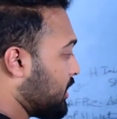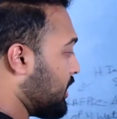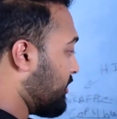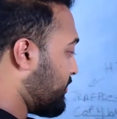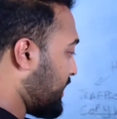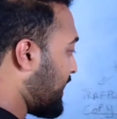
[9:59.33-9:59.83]

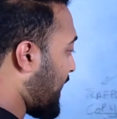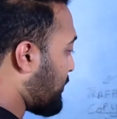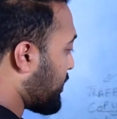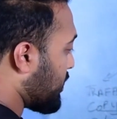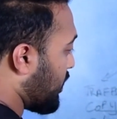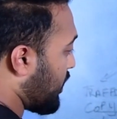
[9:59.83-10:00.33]
A
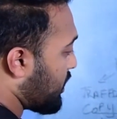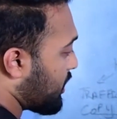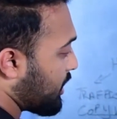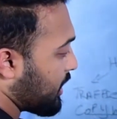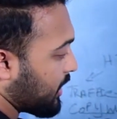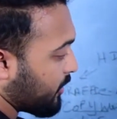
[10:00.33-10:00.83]
freelancepreneur
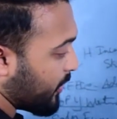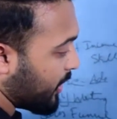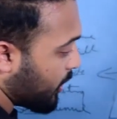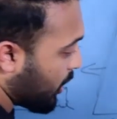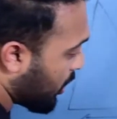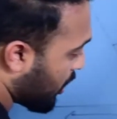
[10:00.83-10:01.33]

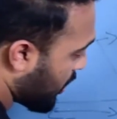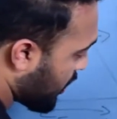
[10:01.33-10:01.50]
will know